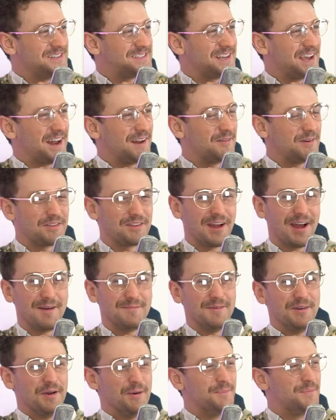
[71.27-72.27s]
say it every
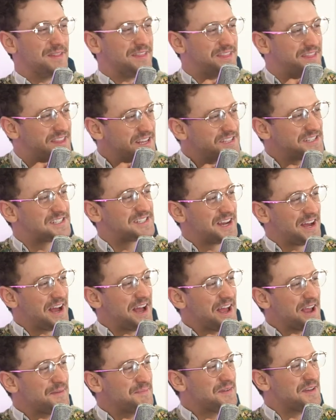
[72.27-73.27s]
time, but this
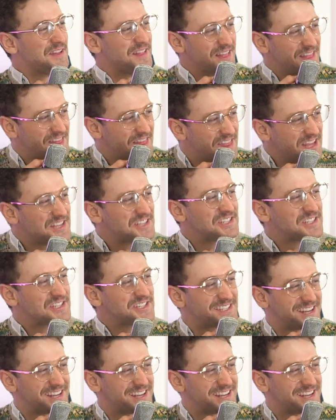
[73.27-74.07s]
time, this